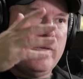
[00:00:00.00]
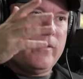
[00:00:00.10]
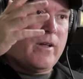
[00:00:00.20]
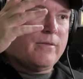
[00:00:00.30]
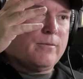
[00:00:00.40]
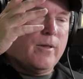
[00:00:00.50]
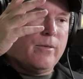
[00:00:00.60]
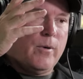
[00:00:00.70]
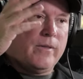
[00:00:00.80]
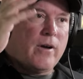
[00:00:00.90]
and stuff
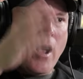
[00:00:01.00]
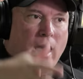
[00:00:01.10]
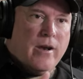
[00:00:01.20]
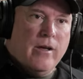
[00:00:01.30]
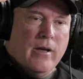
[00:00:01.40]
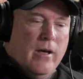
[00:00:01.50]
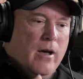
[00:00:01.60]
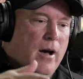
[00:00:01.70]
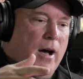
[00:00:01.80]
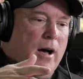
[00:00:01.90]
with Todd.
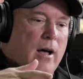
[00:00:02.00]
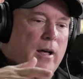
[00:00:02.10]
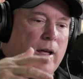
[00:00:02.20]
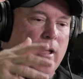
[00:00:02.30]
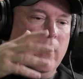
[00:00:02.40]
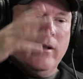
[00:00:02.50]
And